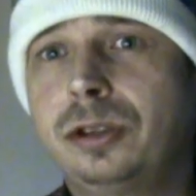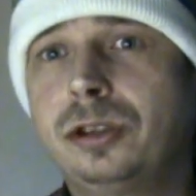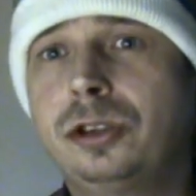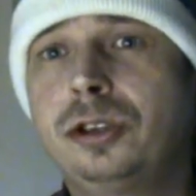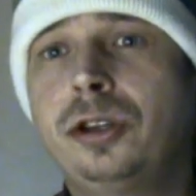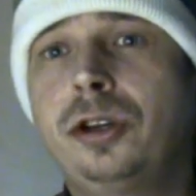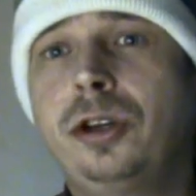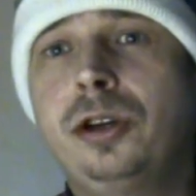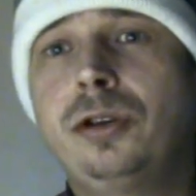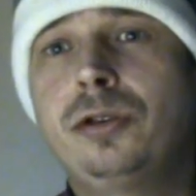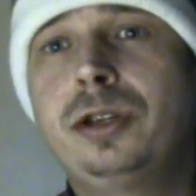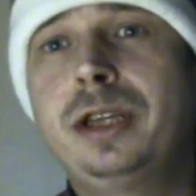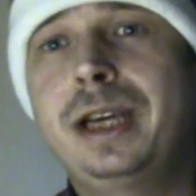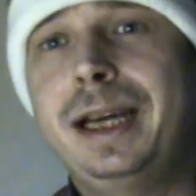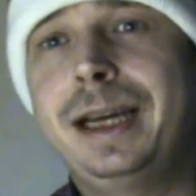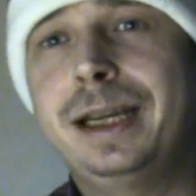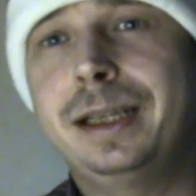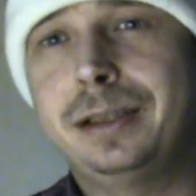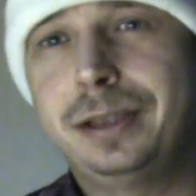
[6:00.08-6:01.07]
Sonic or
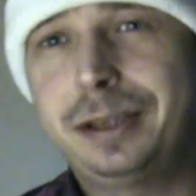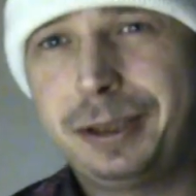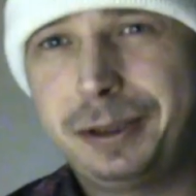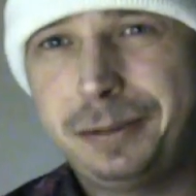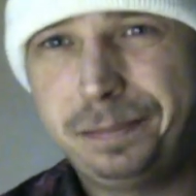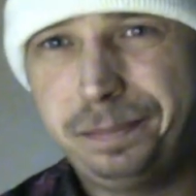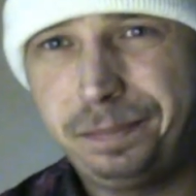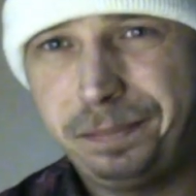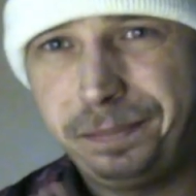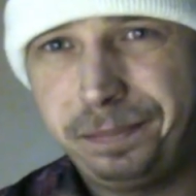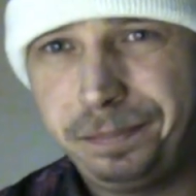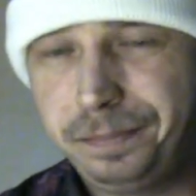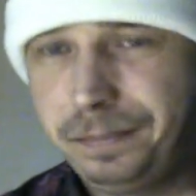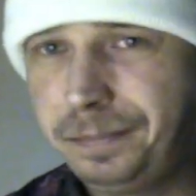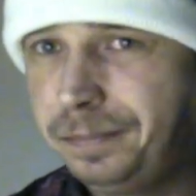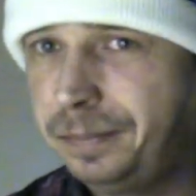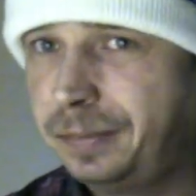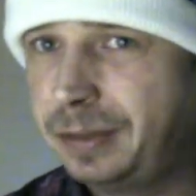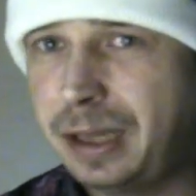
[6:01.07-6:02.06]
Tails?
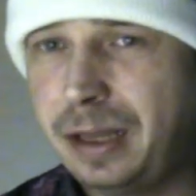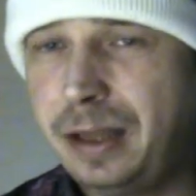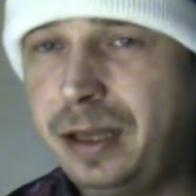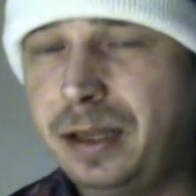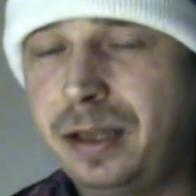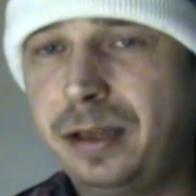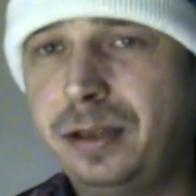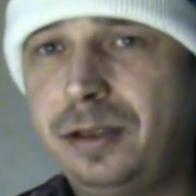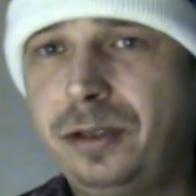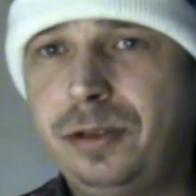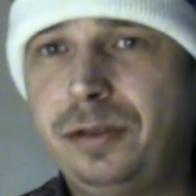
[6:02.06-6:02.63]
I think they're